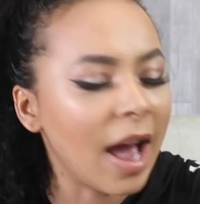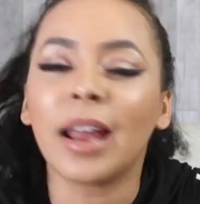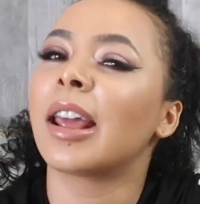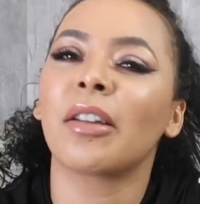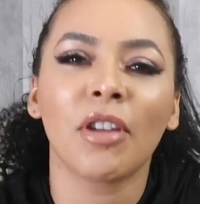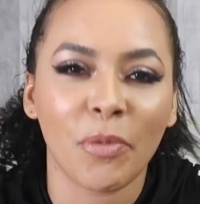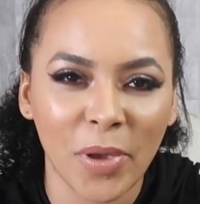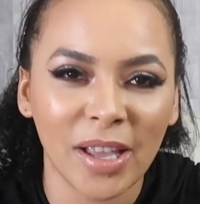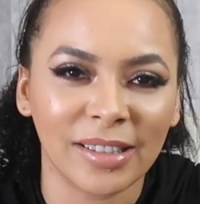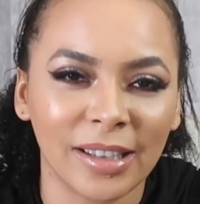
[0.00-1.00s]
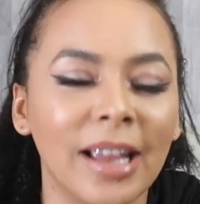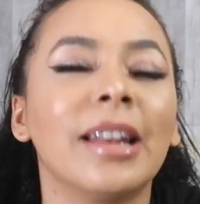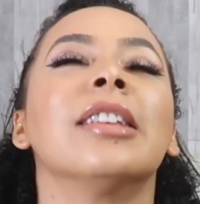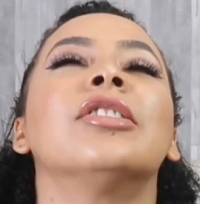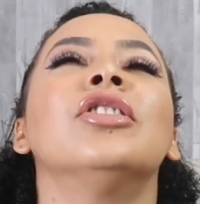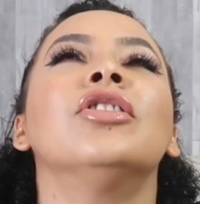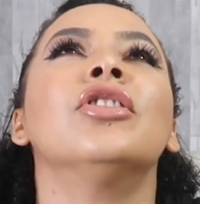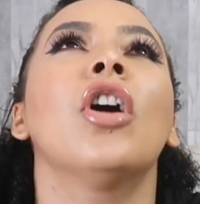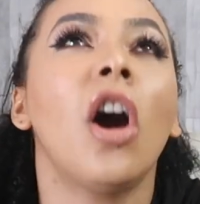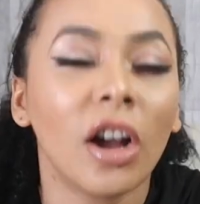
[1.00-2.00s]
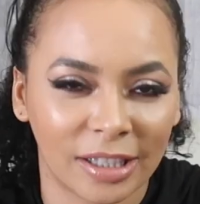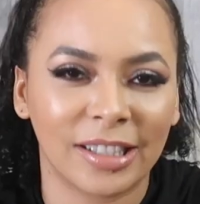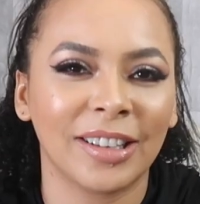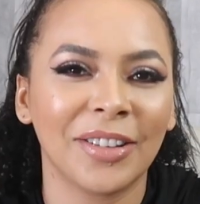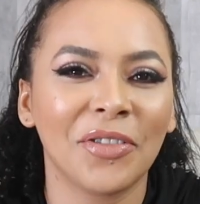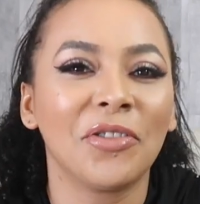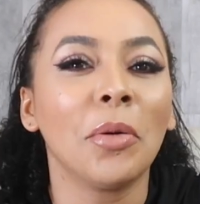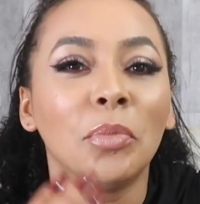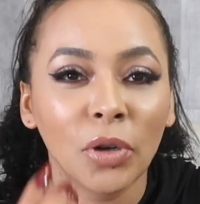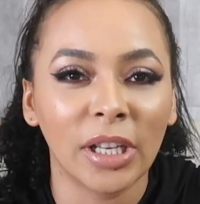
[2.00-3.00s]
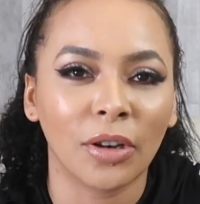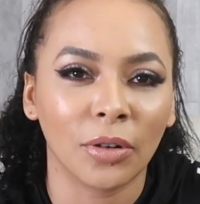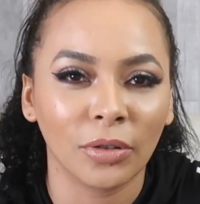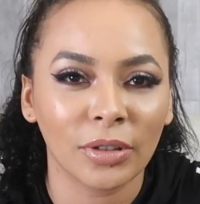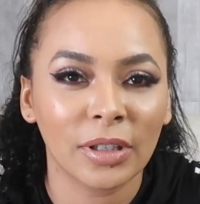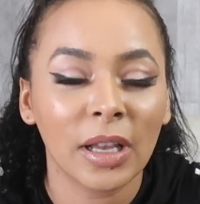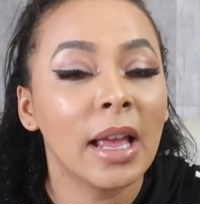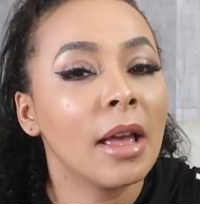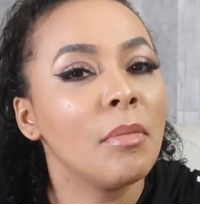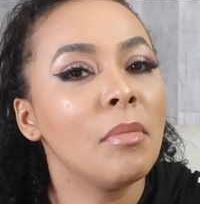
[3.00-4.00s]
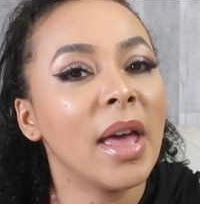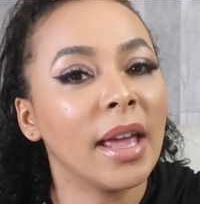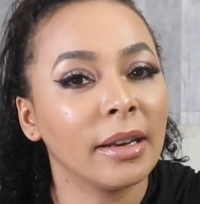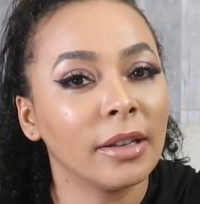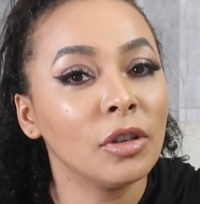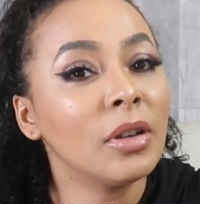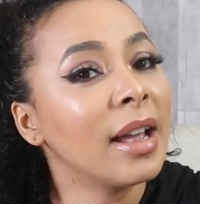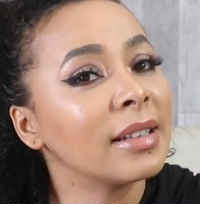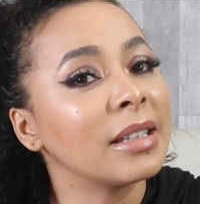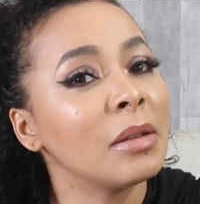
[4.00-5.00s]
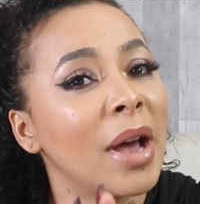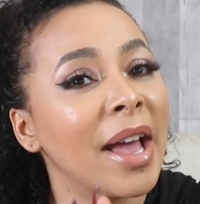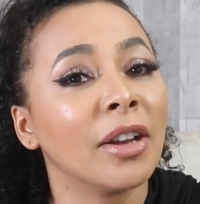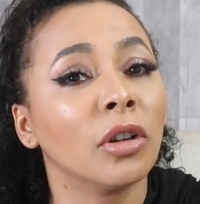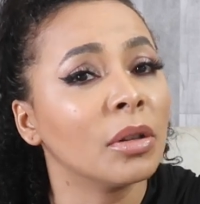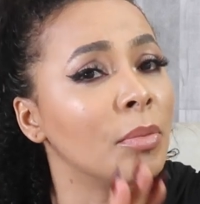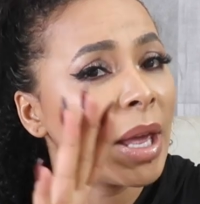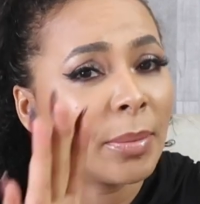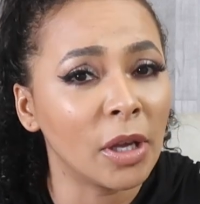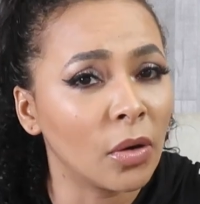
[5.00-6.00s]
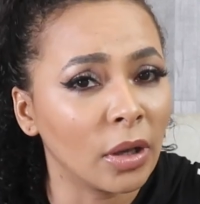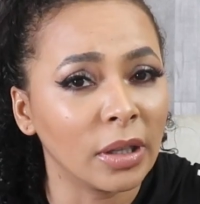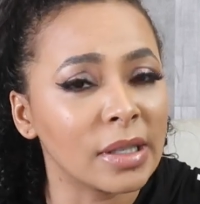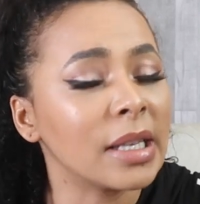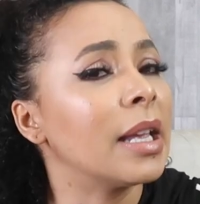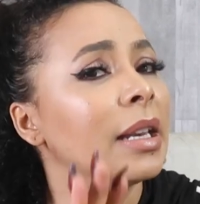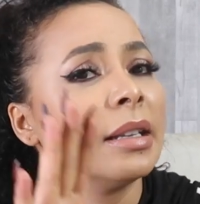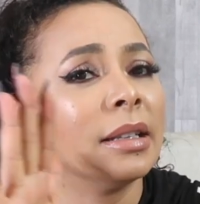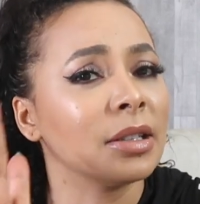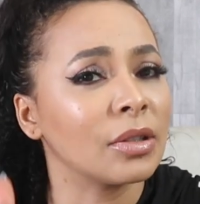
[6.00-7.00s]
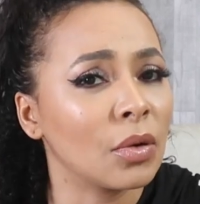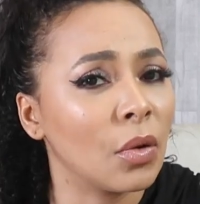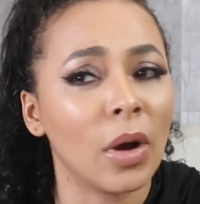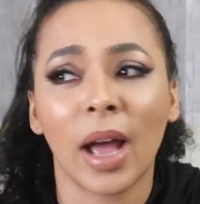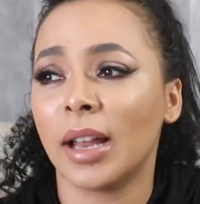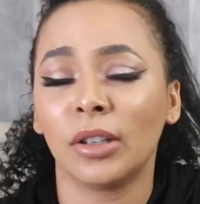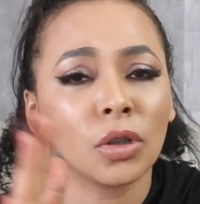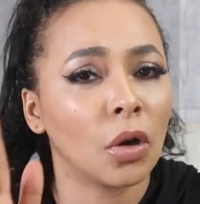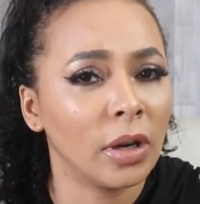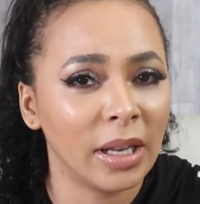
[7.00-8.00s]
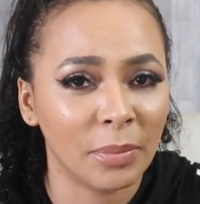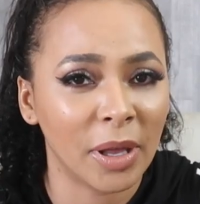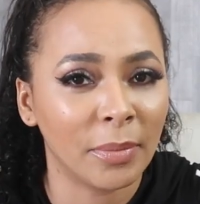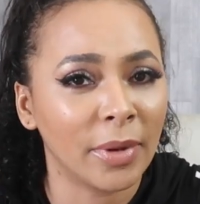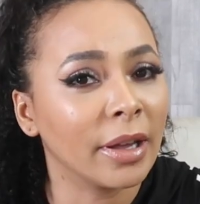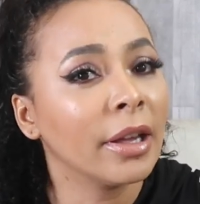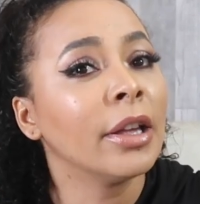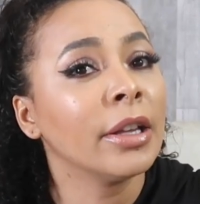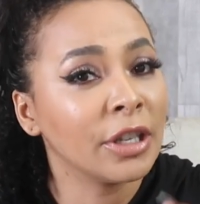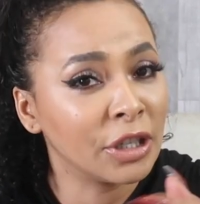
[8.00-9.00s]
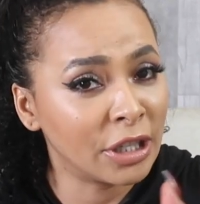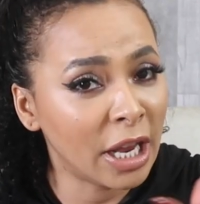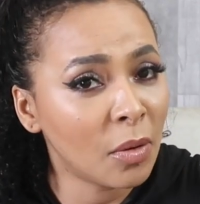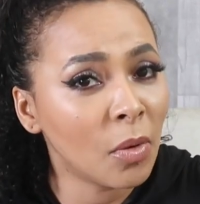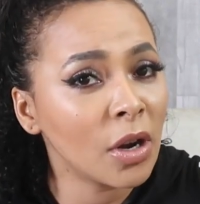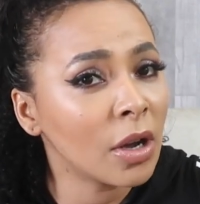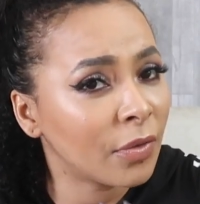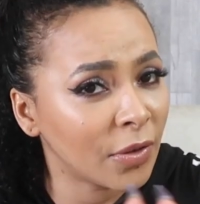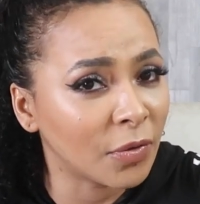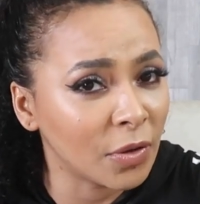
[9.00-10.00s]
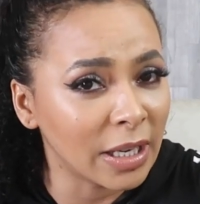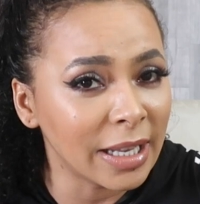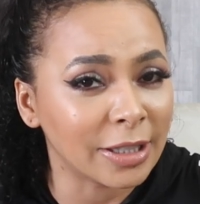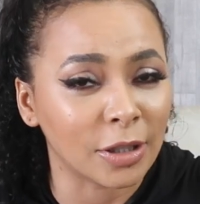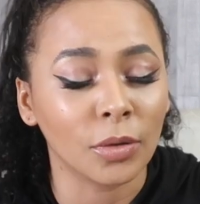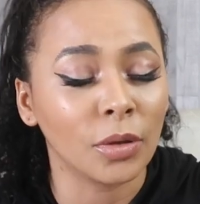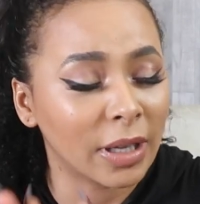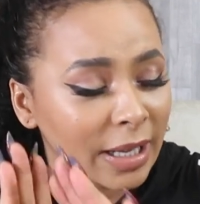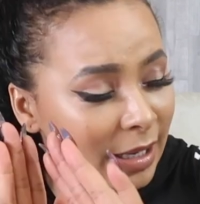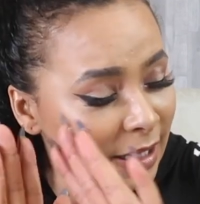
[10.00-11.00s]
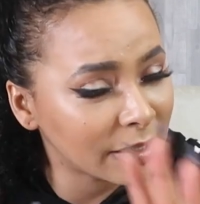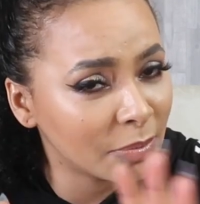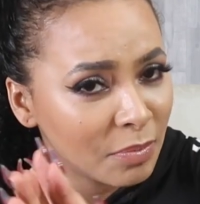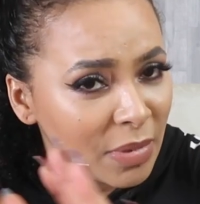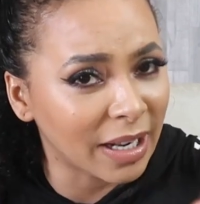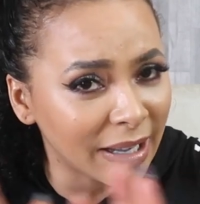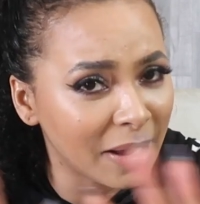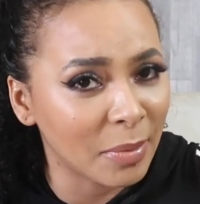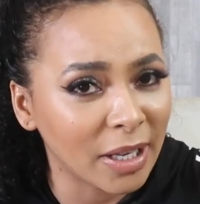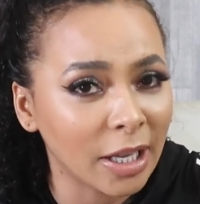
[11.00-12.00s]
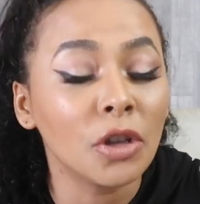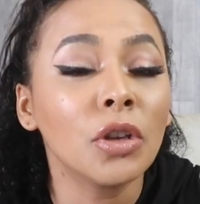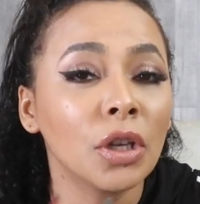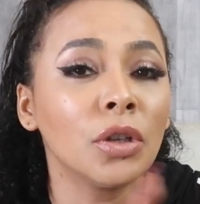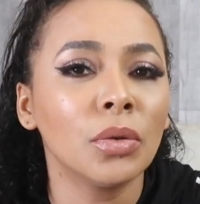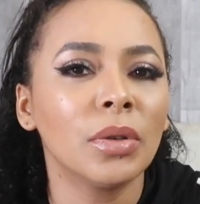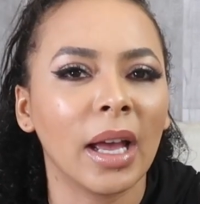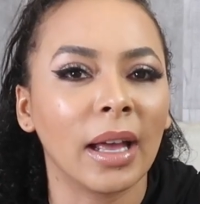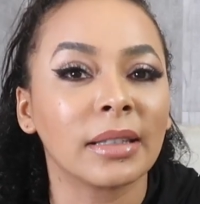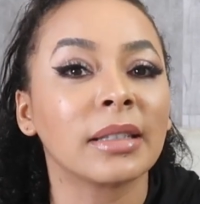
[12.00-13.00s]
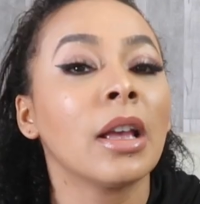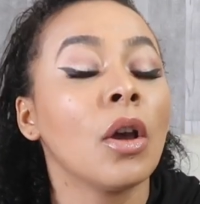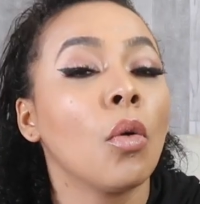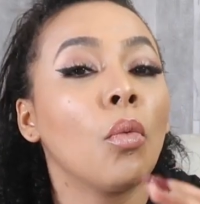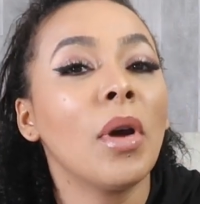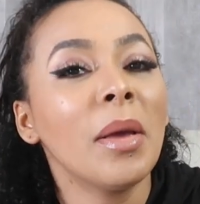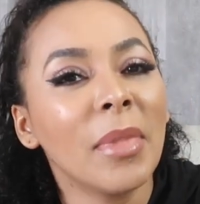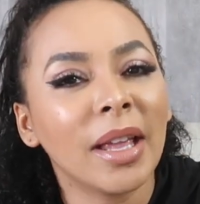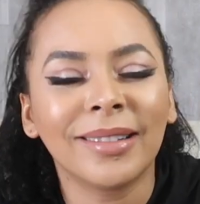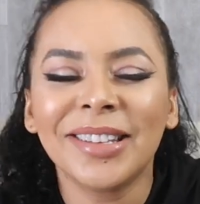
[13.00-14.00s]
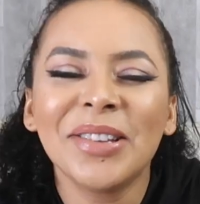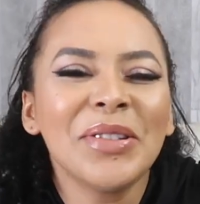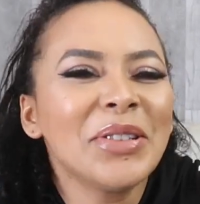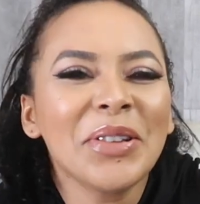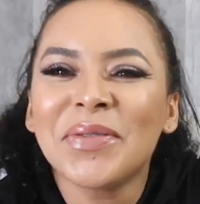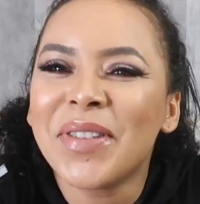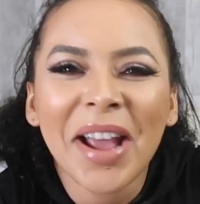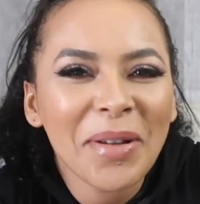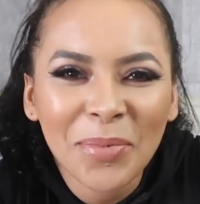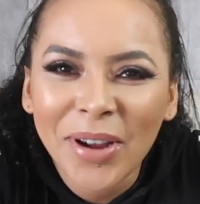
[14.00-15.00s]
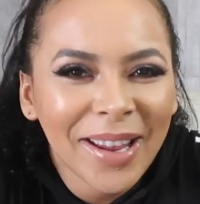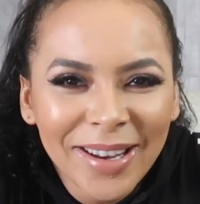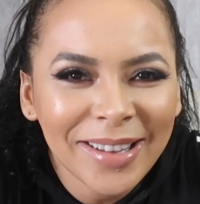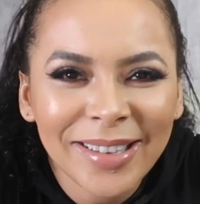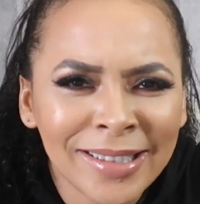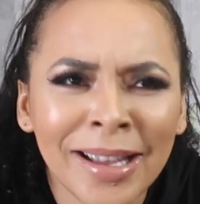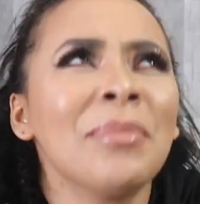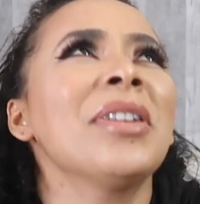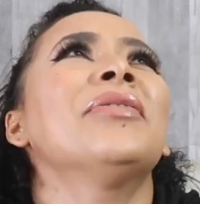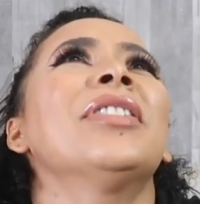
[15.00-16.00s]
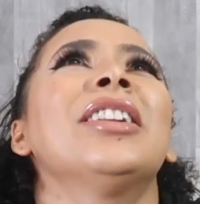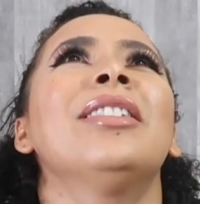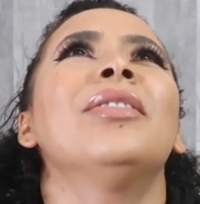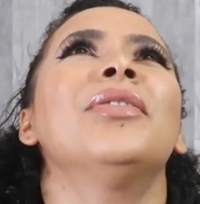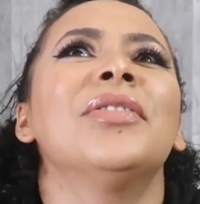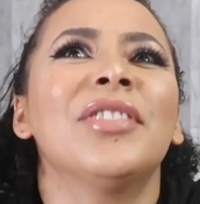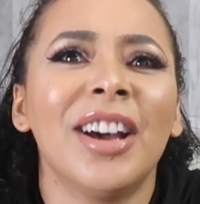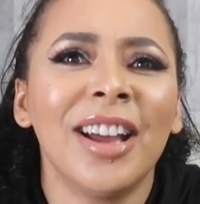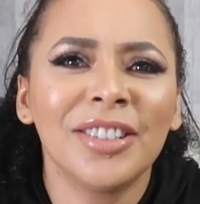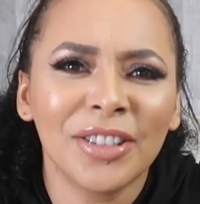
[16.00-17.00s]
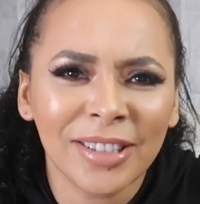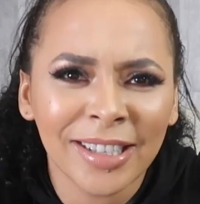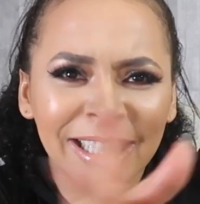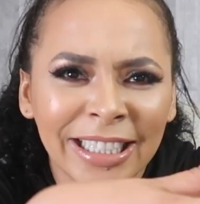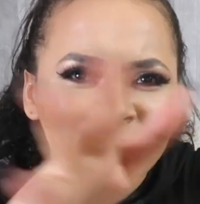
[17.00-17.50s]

And I repeat, it is not for booty calls. Men, you guys buying all the baby oils in the store and toilet paper. Shake one off if you need to, okay? Let's be clear about that. You can do that. Women, use vibrators. I mean, for the love of God, just